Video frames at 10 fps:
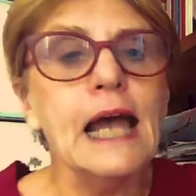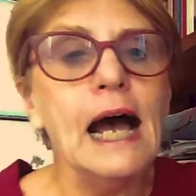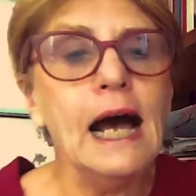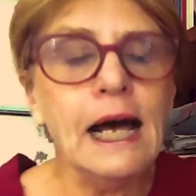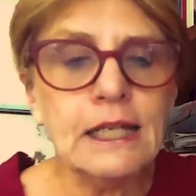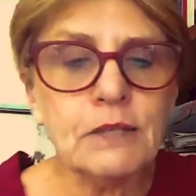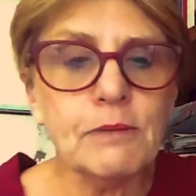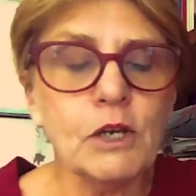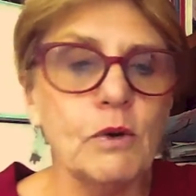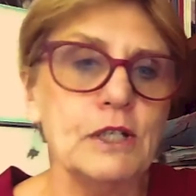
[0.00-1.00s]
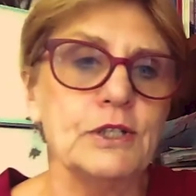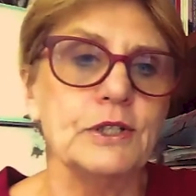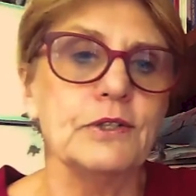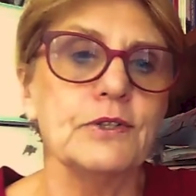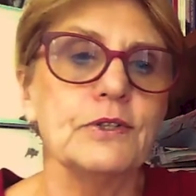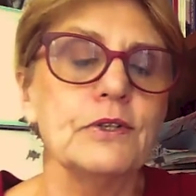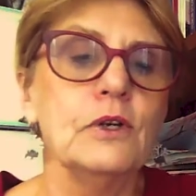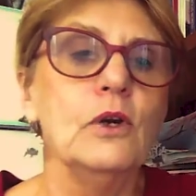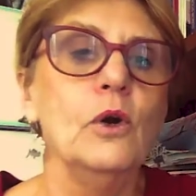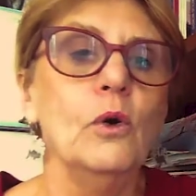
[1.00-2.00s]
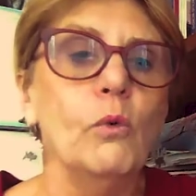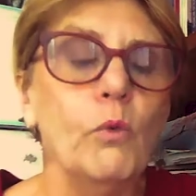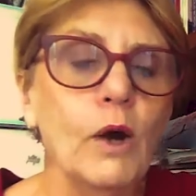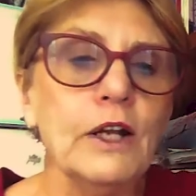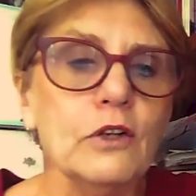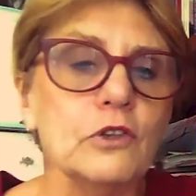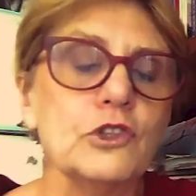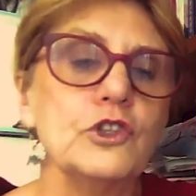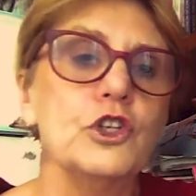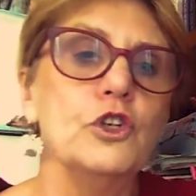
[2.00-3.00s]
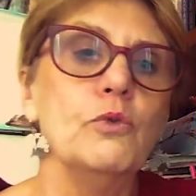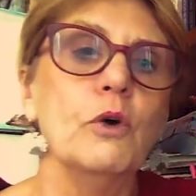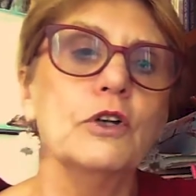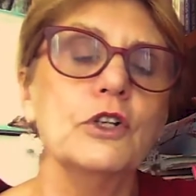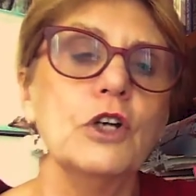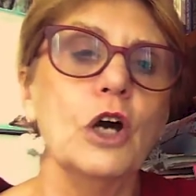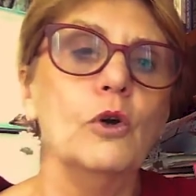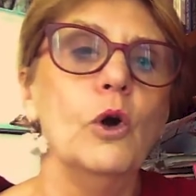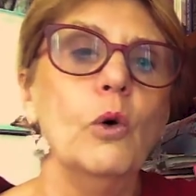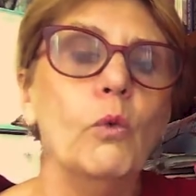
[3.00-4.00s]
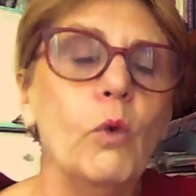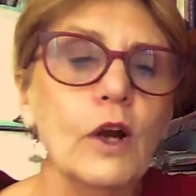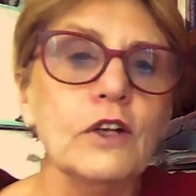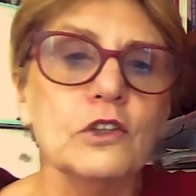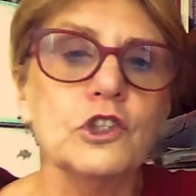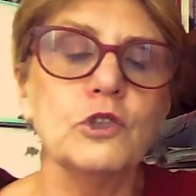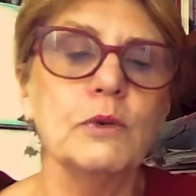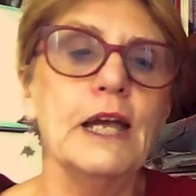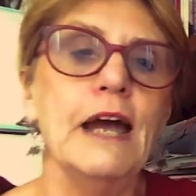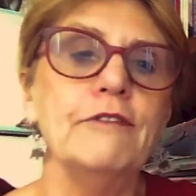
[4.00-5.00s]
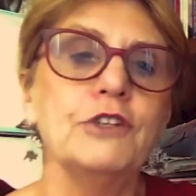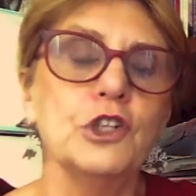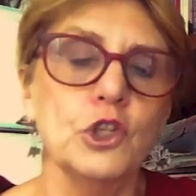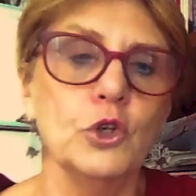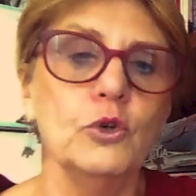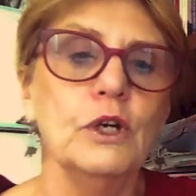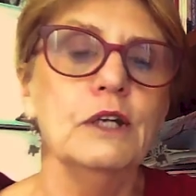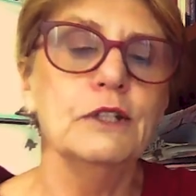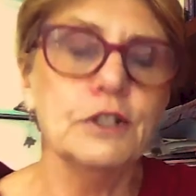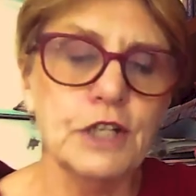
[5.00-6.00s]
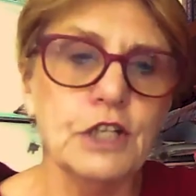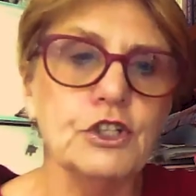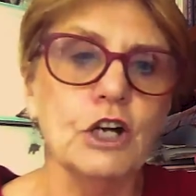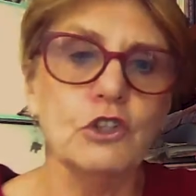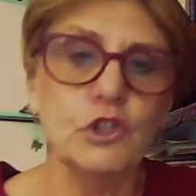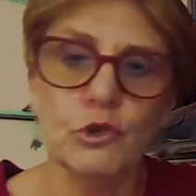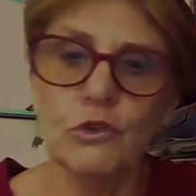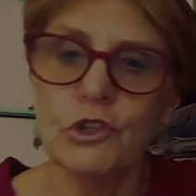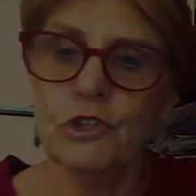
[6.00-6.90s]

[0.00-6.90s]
Ask me questions. What else do you want to know? What else do we have to do to teach our children to